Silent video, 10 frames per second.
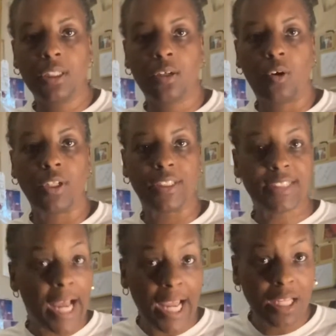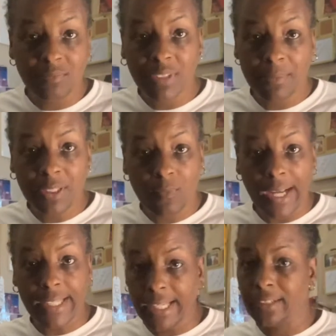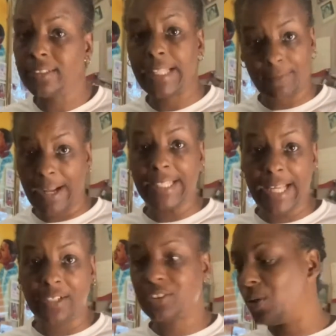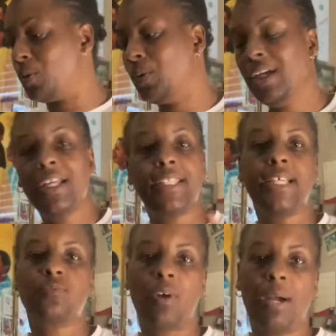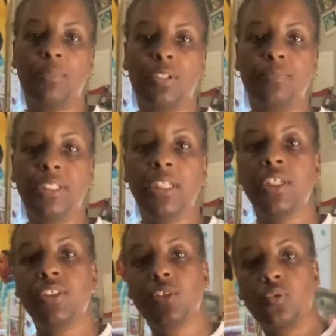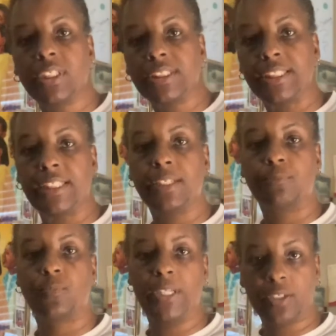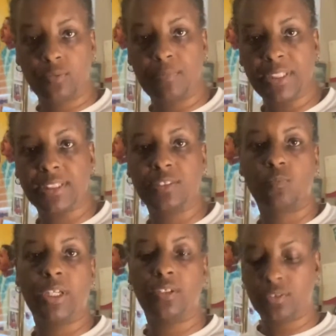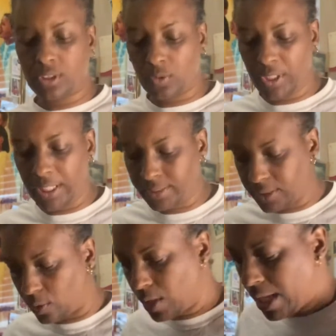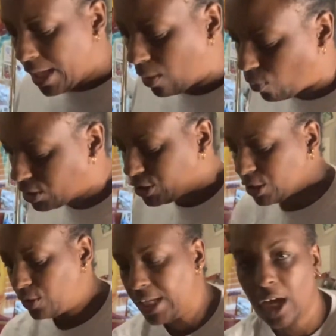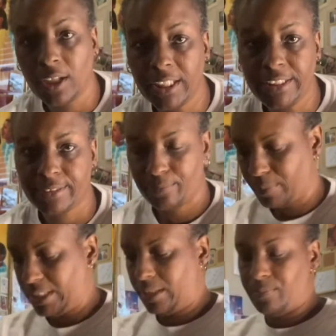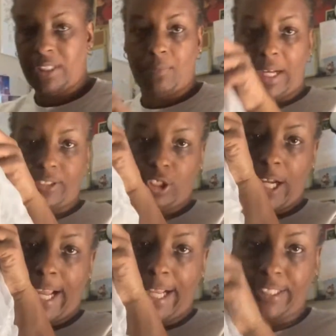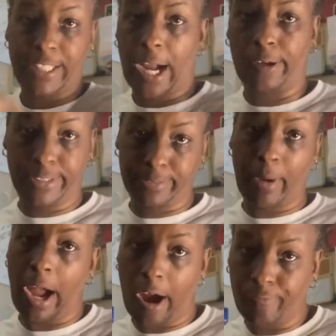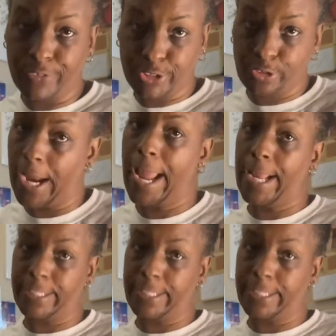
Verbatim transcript: on a time limit right here, right now, so that's why I'm going to be doing this in, in increments as well. So yeah, so I want to show y'all at least me emptying my trash, y'all. This is my office trash,